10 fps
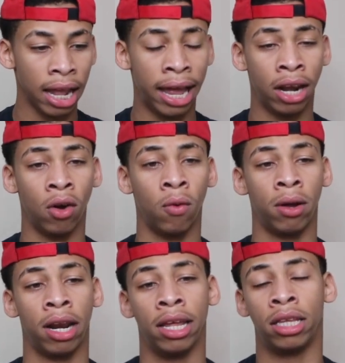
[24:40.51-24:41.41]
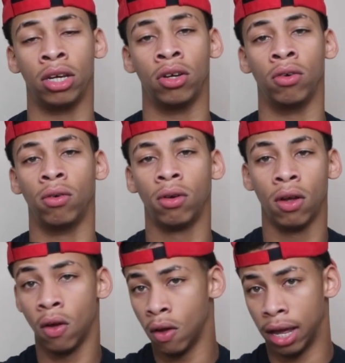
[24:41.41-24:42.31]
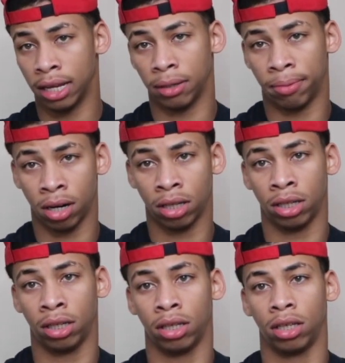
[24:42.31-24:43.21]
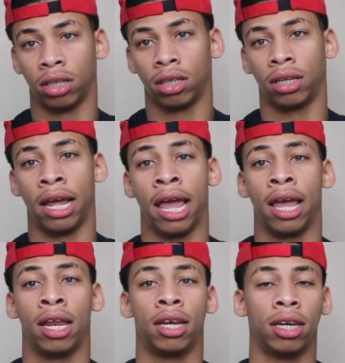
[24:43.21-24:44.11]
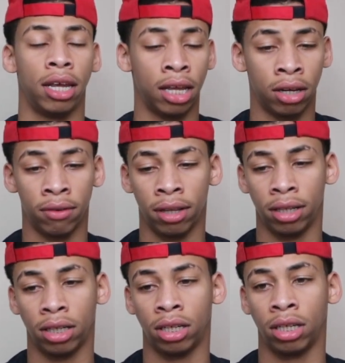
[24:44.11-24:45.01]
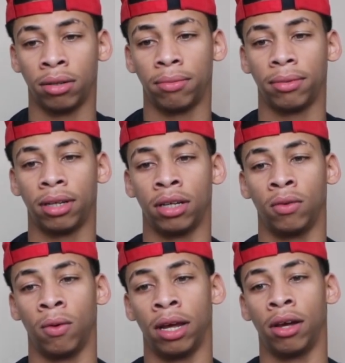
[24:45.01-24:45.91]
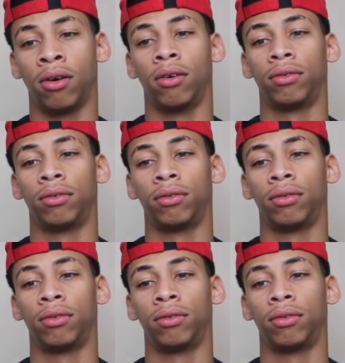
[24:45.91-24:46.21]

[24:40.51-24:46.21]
I know what I need to do as a person and in a relationship as well.